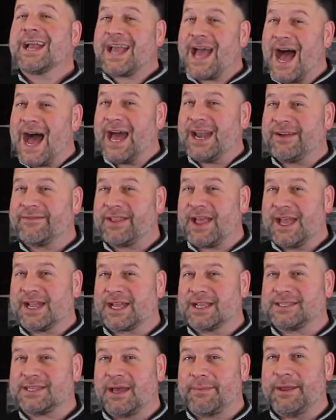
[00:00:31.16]
kind of like
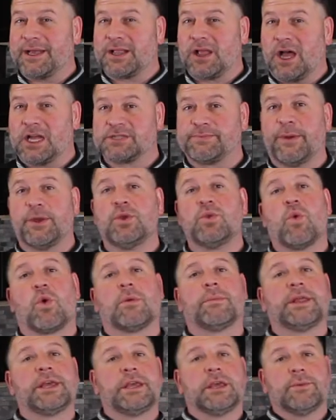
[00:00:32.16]
a demi-glace, but
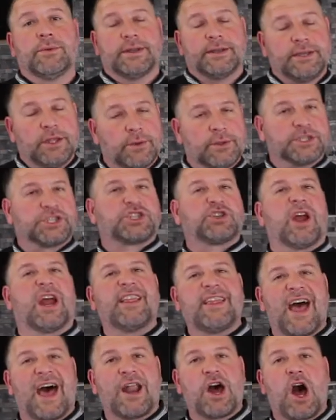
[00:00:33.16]
normally you would, you would
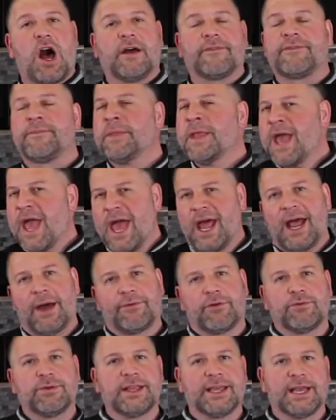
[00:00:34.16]
strain that off and have
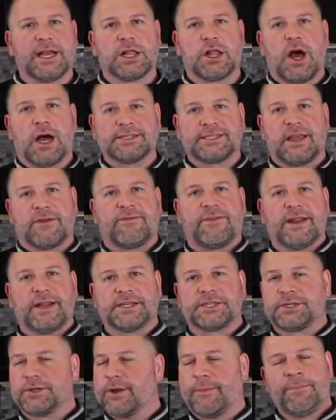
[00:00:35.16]
a really glossy
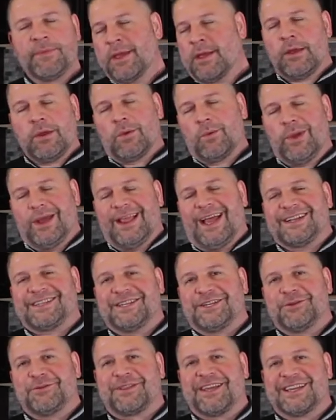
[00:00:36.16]
finish to it. We like to
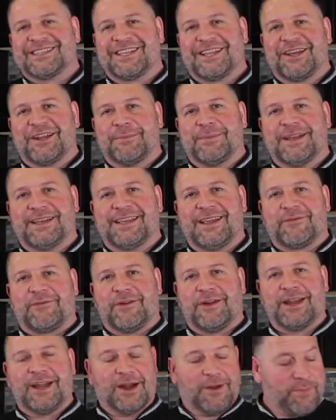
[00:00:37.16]
do things a little bit
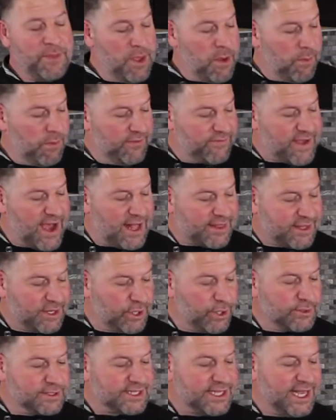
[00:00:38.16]
different here. We've got the
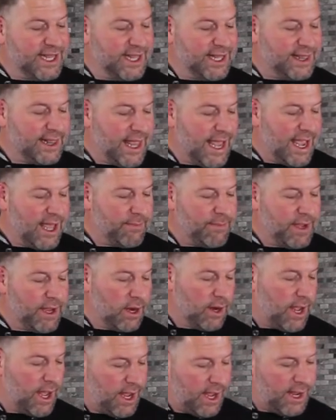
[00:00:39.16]
New Zealand lamb
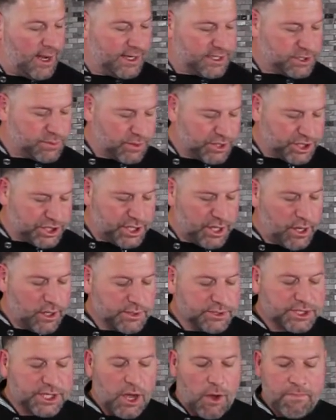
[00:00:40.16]
here, and I just want to show
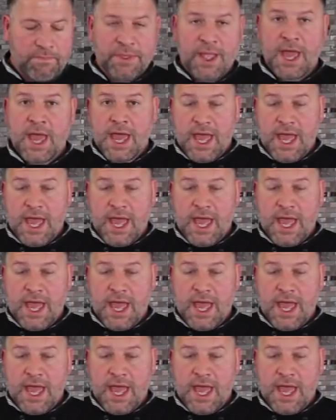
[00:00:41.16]
you. So